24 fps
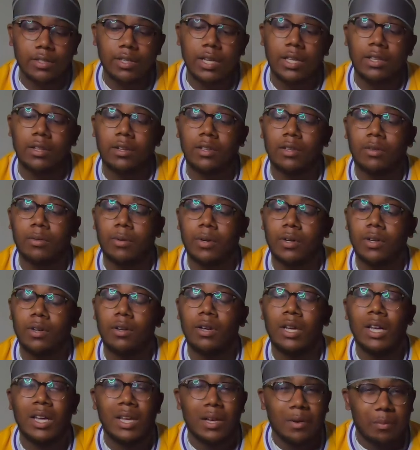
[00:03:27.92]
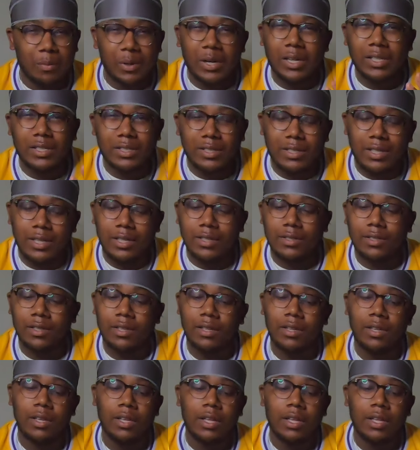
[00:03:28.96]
leather in the world, but it's decent.